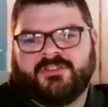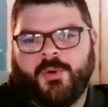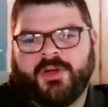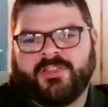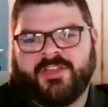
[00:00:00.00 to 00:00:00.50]

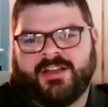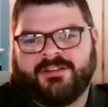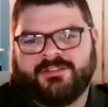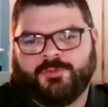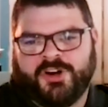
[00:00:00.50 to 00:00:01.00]
knowing
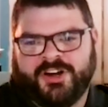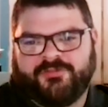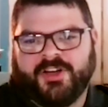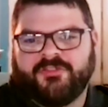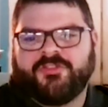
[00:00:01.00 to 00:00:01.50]
that
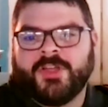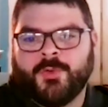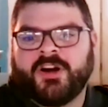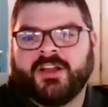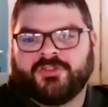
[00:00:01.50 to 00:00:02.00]

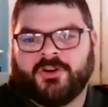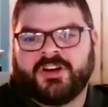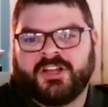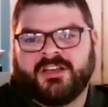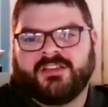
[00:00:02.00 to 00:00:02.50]
feeling what an
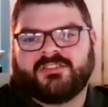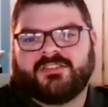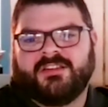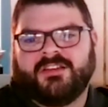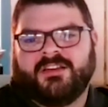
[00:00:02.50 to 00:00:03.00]
eternity
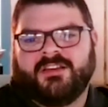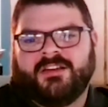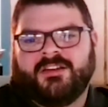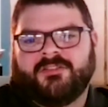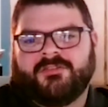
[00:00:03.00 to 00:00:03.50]
is
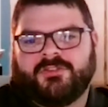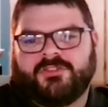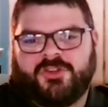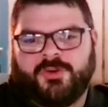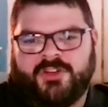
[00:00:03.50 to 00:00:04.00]

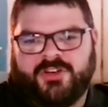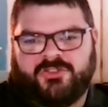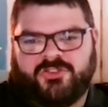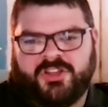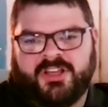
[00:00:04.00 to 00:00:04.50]
versus
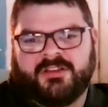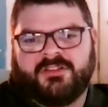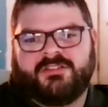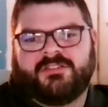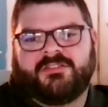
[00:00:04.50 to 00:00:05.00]

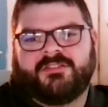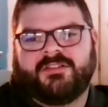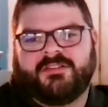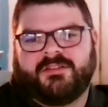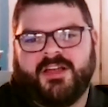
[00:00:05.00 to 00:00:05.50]
QHHT
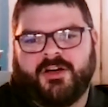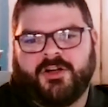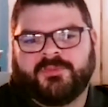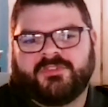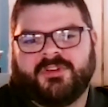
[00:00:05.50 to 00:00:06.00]

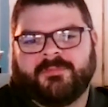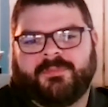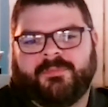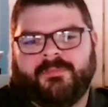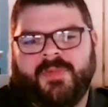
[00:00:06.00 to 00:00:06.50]
helped
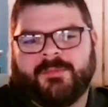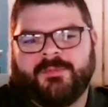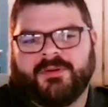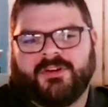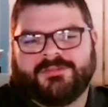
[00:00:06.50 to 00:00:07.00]
make
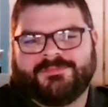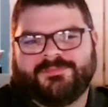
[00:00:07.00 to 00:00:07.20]
me